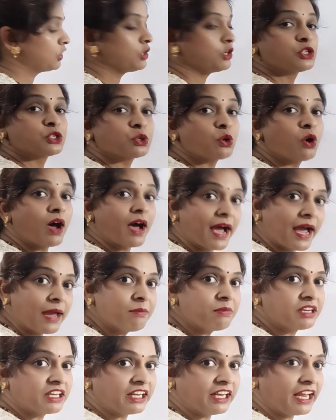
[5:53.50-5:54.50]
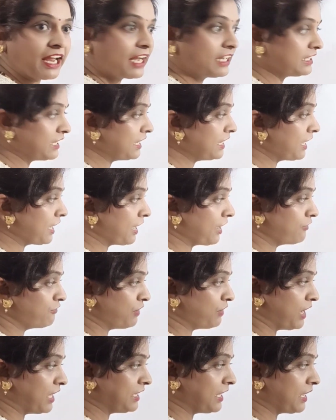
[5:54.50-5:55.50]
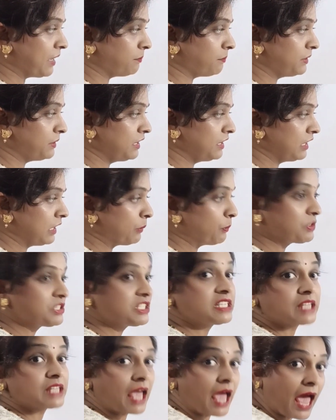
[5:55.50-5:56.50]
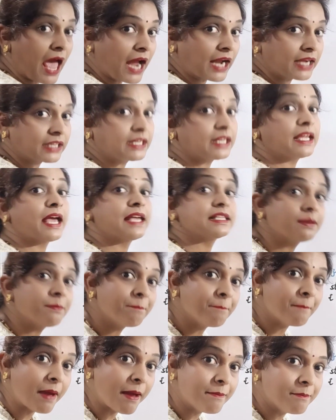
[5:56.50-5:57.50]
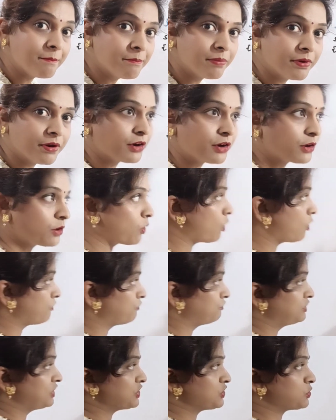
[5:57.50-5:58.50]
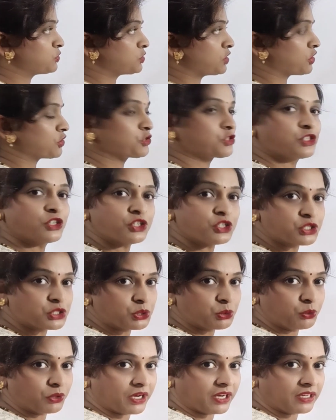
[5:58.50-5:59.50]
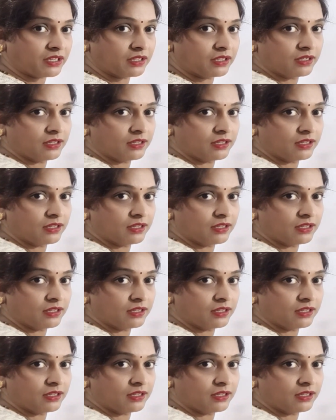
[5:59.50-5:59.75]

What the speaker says: So I am creating a variable which is acting as a member of this structure student.